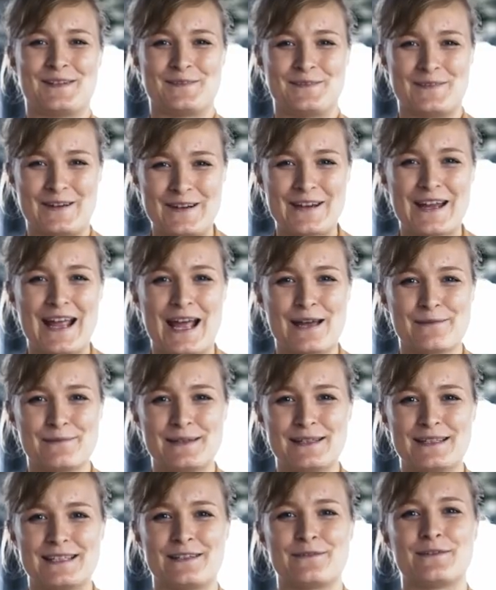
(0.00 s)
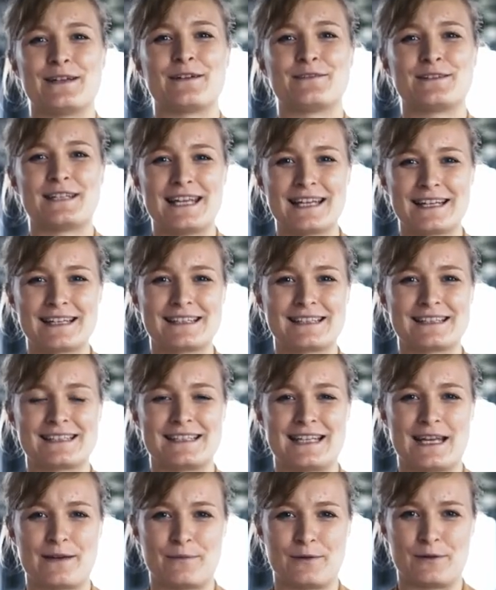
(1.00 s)
are very happy that we have taken the
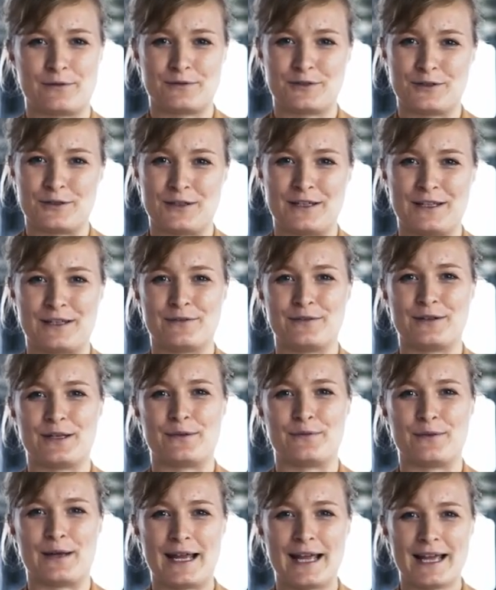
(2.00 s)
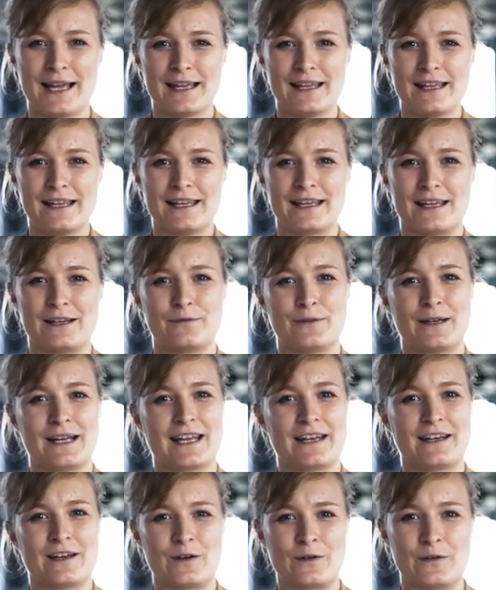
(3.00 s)
step of joining Fair Wear and we
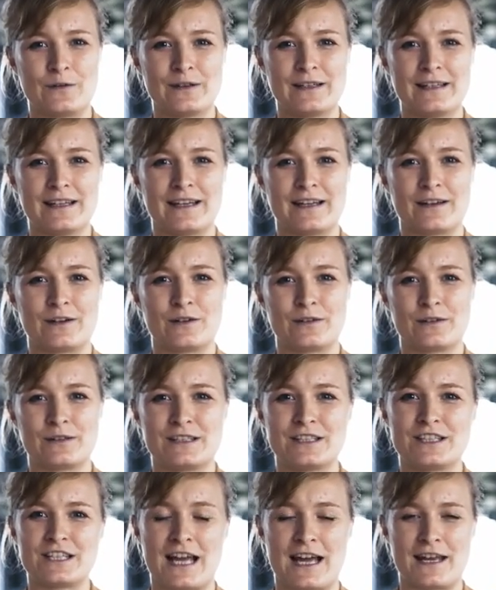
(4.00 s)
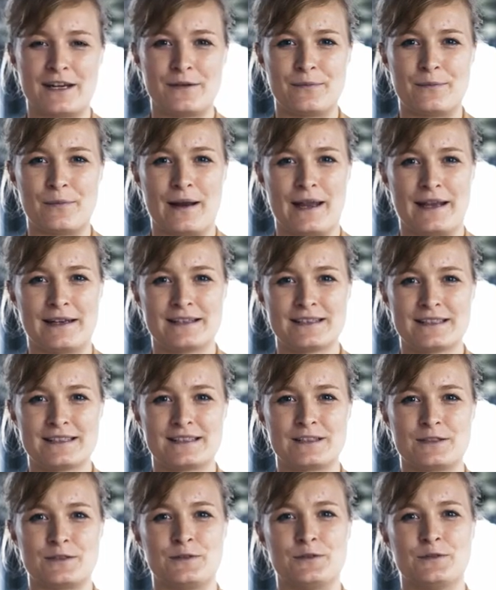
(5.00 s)
can only encourage other brands
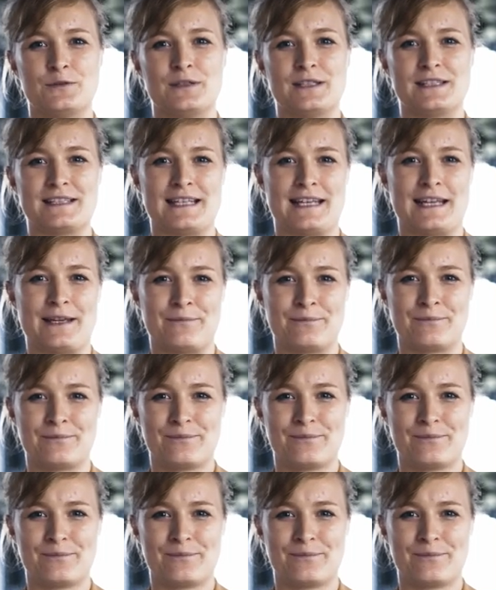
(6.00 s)
to do the same.